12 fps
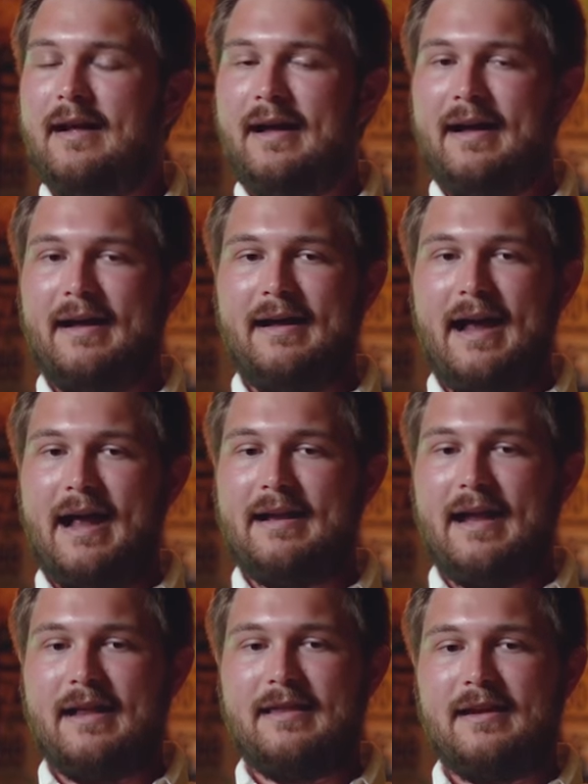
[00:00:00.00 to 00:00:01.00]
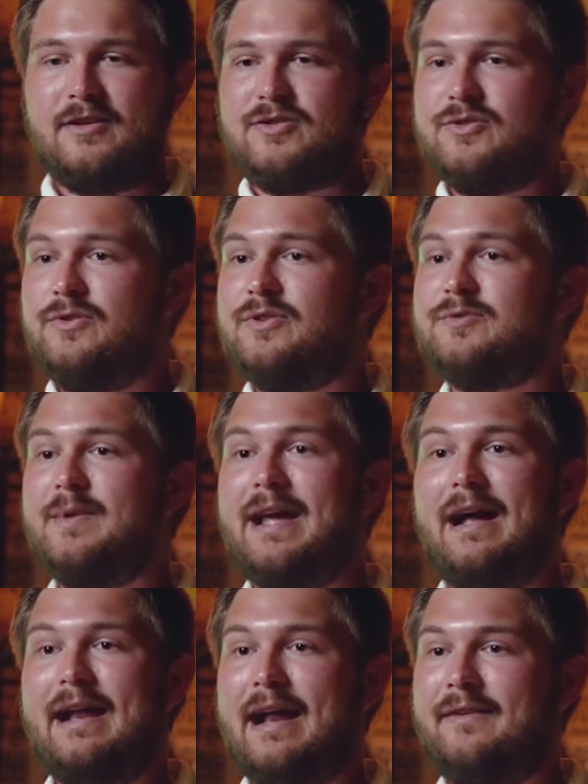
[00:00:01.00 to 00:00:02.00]
Uh, and, and then as soon as we
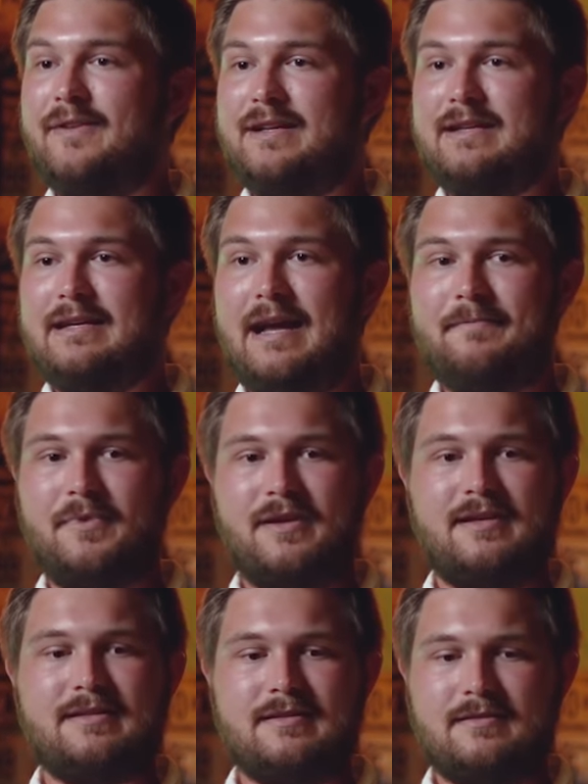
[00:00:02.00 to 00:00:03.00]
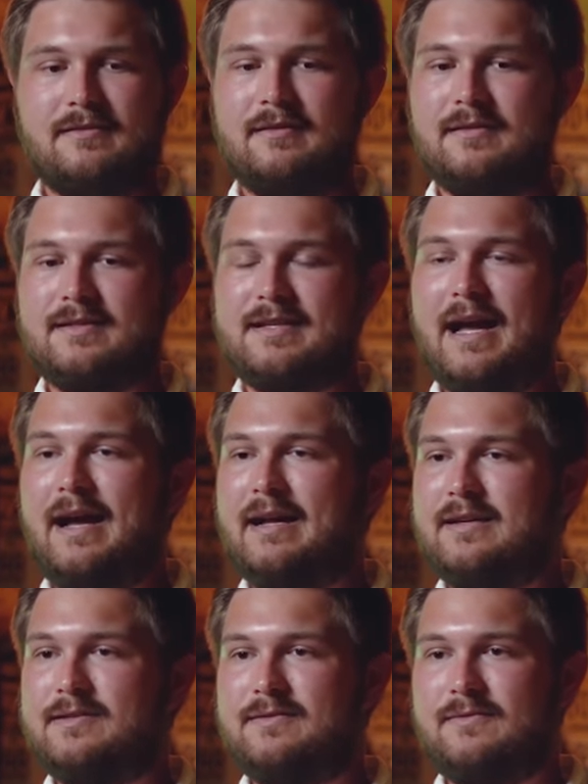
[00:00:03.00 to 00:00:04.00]
got out of Indianapolis, the
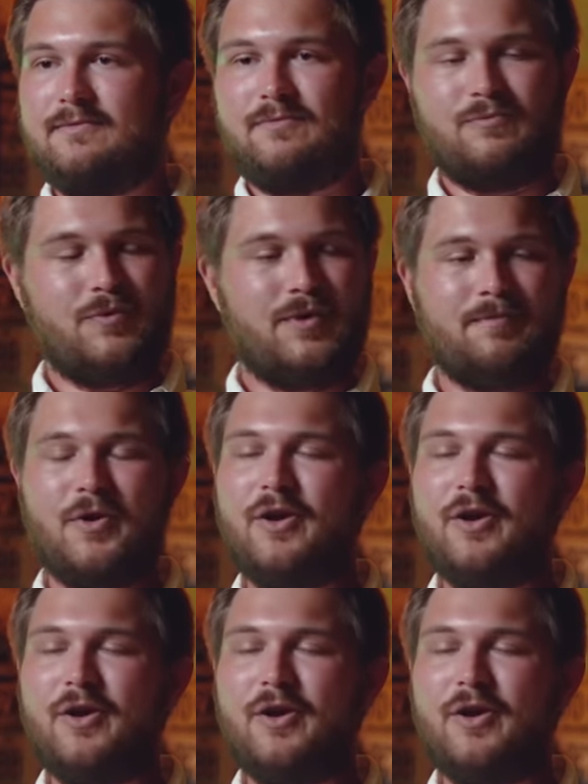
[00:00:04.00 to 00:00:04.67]
skies were